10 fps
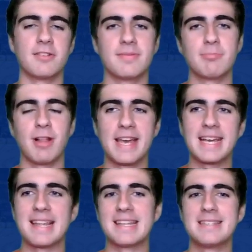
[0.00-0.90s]

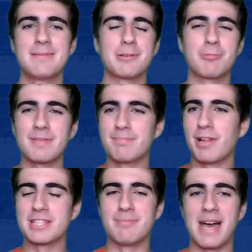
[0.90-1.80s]
playing on that team, your
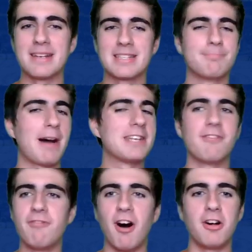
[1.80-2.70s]
plus minus by
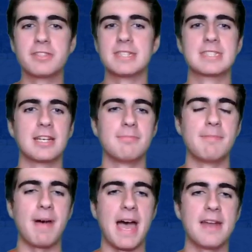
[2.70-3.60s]
default is going to
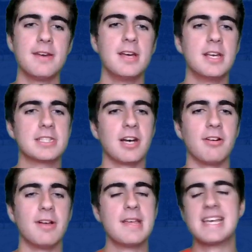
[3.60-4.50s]
be bad.
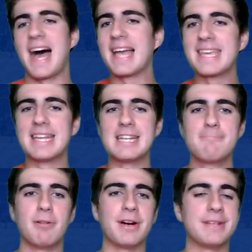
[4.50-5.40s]
So I get
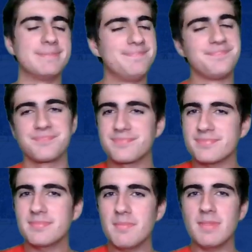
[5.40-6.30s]
it, but
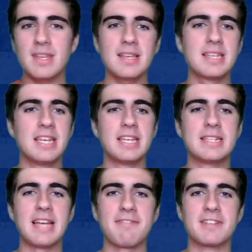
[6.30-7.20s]

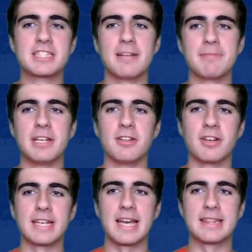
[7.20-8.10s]
definitely something to
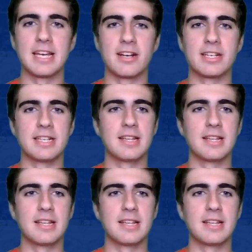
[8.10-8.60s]
look at there.